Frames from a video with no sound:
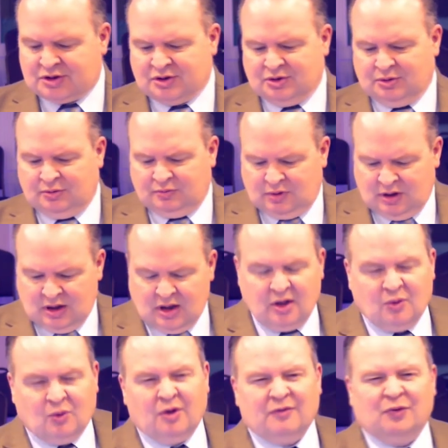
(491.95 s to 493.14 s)

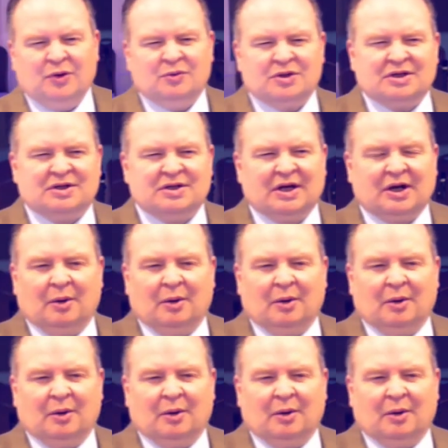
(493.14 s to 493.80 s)
to take